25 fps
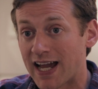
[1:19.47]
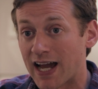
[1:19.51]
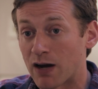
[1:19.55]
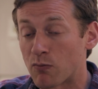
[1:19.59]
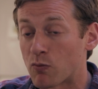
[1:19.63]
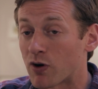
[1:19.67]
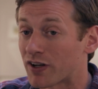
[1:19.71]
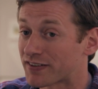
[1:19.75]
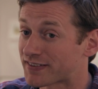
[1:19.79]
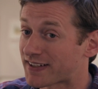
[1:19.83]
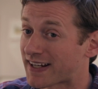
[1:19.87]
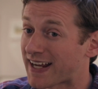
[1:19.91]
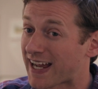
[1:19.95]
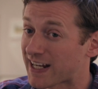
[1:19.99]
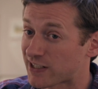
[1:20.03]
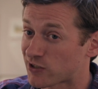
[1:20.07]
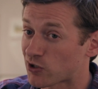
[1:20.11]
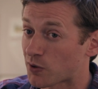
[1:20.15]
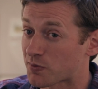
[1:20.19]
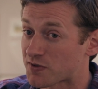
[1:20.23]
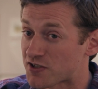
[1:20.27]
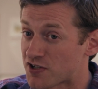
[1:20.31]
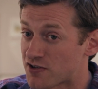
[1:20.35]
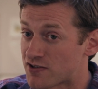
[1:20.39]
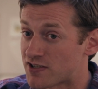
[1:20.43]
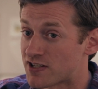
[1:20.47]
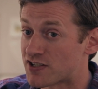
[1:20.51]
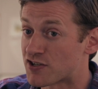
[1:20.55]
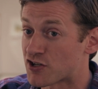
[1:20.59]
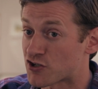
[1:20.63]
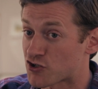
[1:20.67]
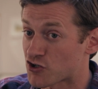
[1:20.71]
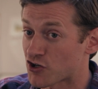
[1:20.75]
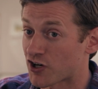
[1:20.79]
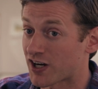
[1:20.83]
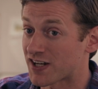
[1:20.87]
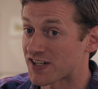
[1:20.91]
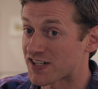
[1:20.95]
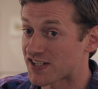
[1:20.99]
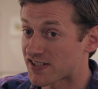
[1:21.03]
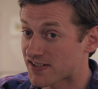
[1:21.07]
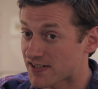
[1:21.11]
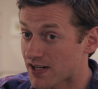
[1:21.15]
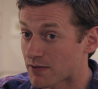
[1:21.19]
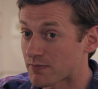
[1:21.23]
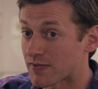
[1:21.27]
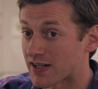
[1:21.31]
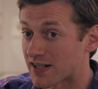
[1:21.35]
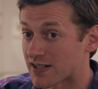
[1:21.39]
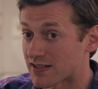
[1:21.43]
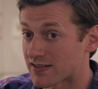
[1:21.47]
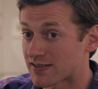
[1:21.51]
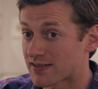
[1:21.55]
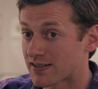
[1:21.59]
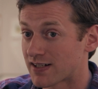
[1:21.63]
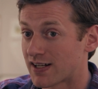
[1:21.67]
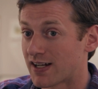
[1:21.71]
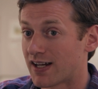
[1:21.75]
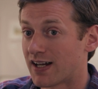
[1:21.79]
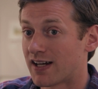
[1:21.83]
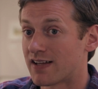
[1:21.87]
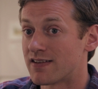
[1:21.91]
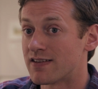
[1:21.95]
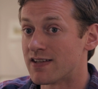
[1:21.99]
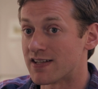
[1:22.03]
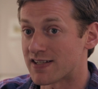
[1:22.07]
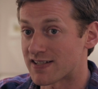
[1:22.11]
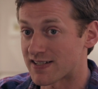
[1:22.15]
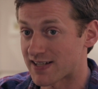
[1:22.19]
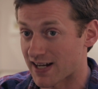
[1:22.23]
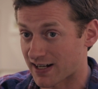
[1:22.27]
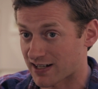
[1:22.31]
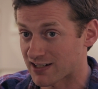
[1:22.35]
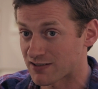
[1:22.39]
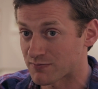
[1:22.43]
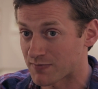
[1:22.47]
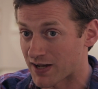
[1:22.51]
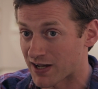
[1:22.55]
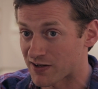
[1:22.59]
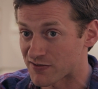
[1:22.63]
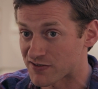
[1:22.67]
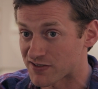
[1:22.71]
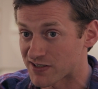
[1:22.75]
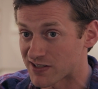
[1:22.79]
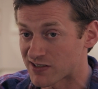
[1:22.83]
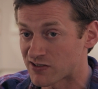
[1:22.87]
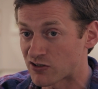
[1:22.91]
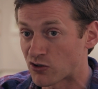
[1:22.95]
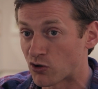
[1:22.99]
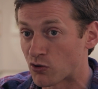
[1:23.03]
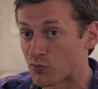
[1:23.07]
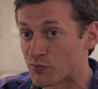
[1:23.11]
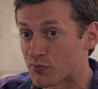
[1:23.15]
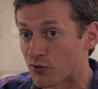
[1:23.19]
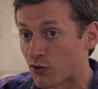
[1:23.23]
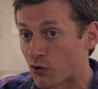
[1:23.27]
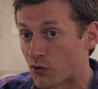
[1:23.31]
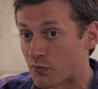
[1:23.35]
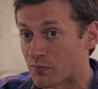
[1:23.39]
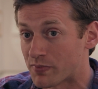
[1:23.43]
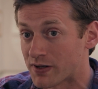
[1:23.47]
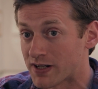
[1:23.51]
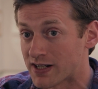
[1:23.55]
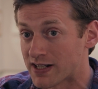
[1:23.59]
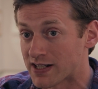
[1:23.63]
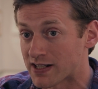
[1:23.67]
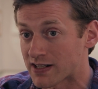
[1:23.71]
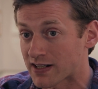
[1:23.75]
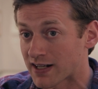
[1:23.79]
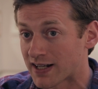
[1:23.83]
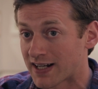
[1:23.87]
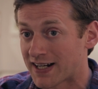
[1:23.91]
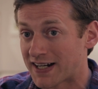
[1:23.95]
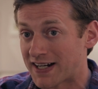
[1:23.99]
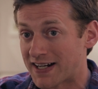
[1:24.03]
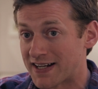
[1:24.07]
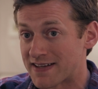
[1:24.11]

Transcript: And whilst I had an opportunity to try and summit this second mountain called Broad Peak.